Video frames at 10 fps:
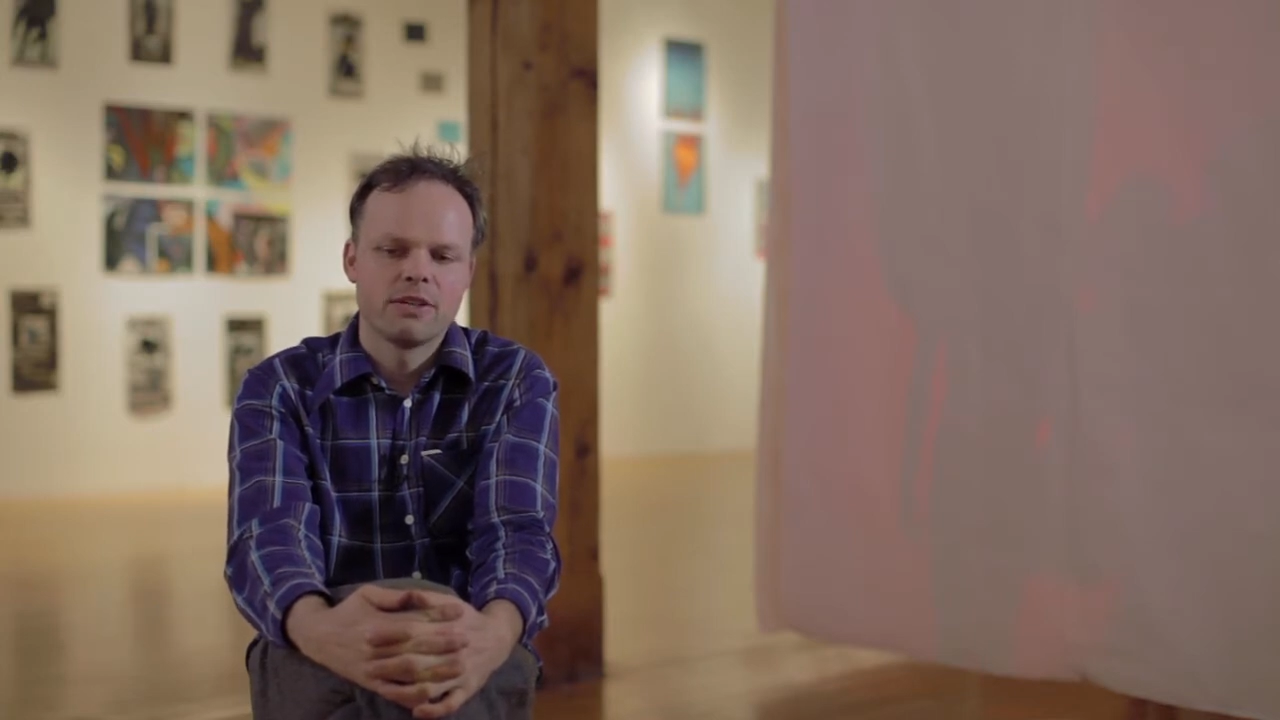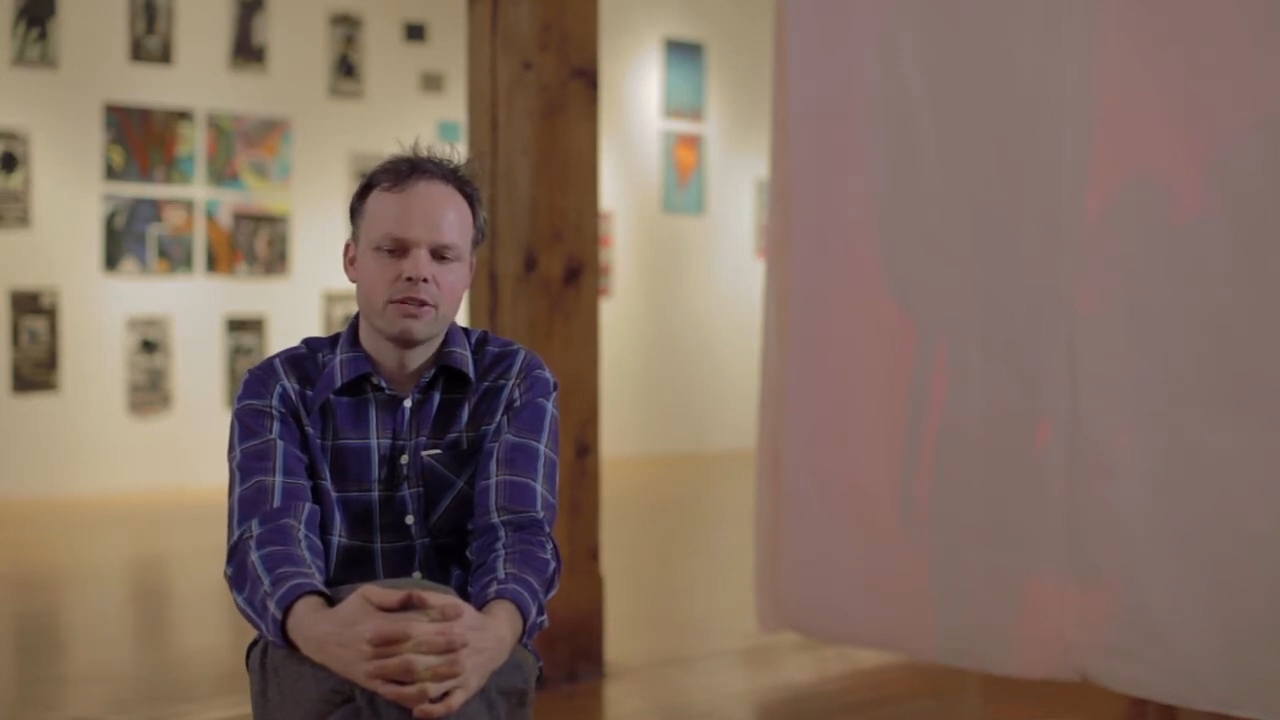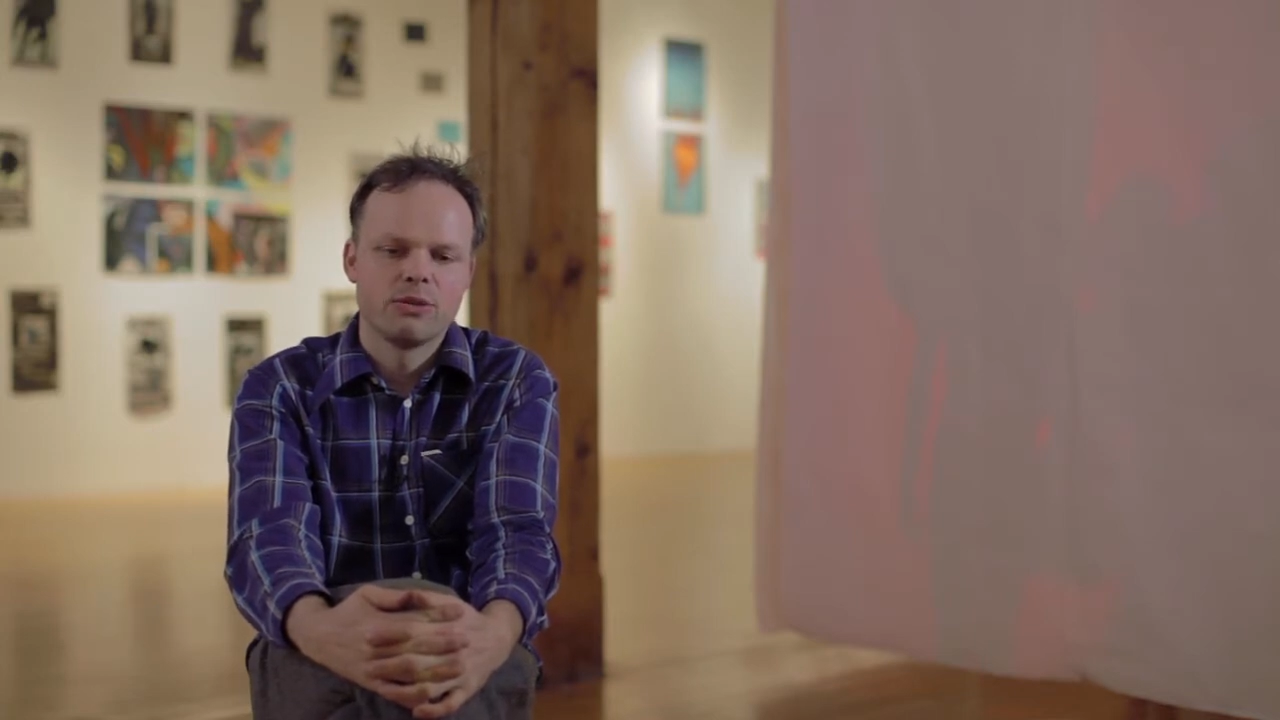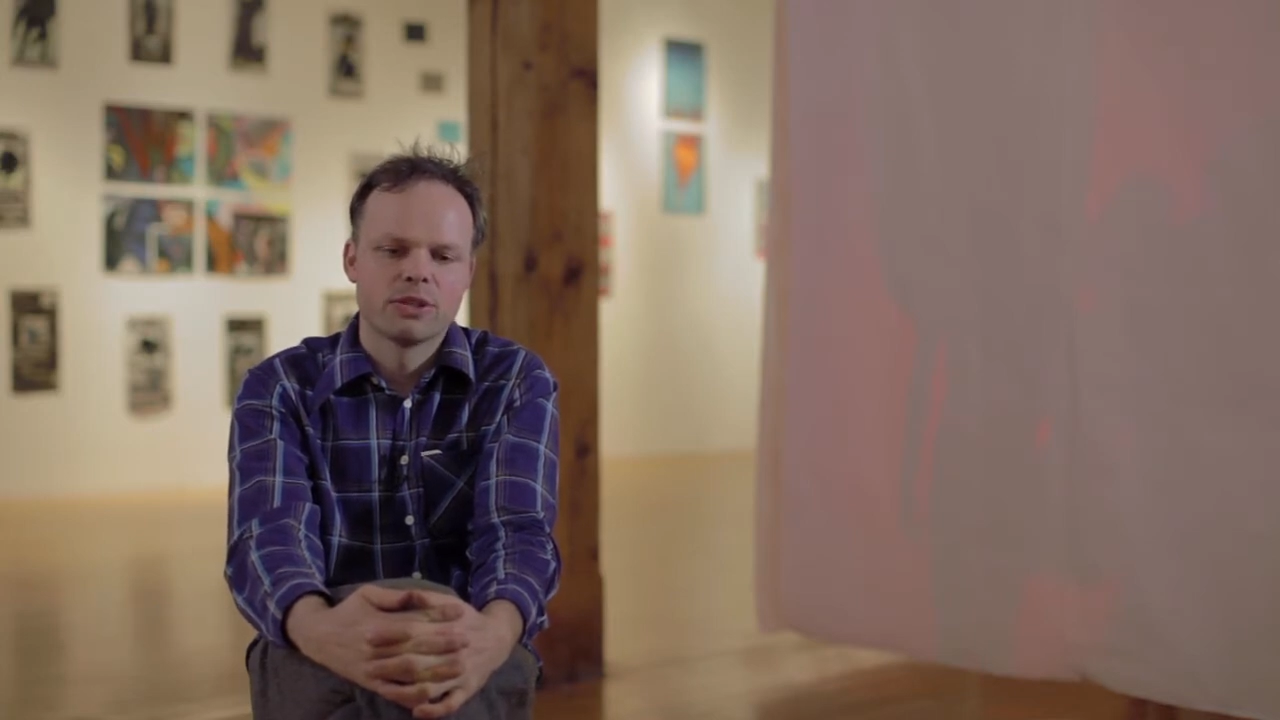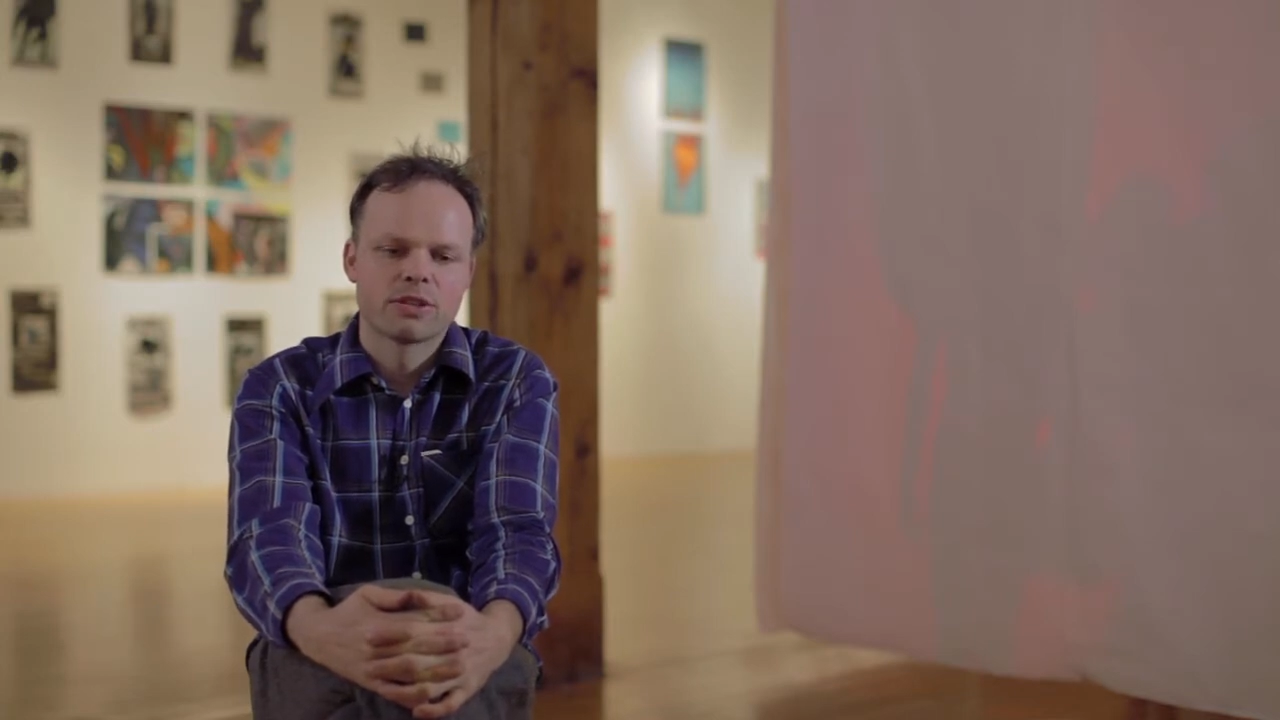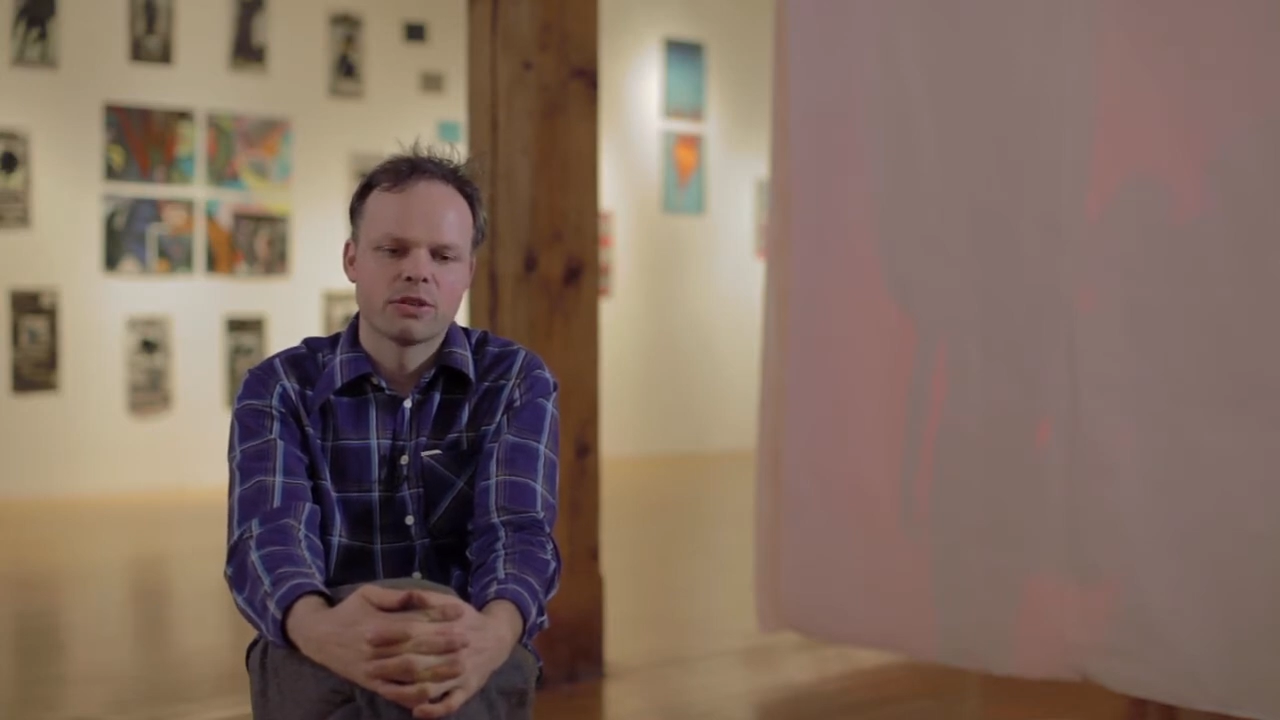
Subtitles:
who is